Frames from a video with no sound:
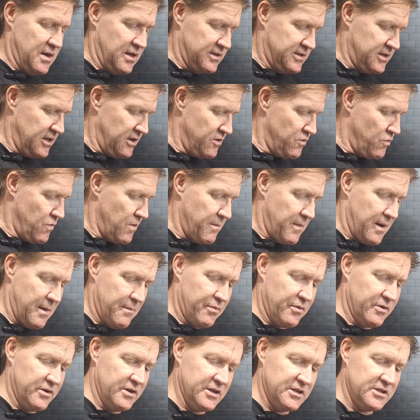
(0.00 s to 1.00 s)
I'll tell you what my
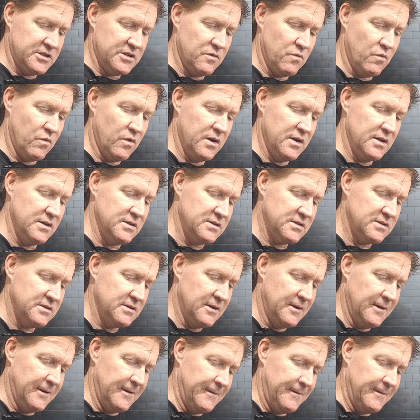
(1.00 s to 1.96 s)
prediction was.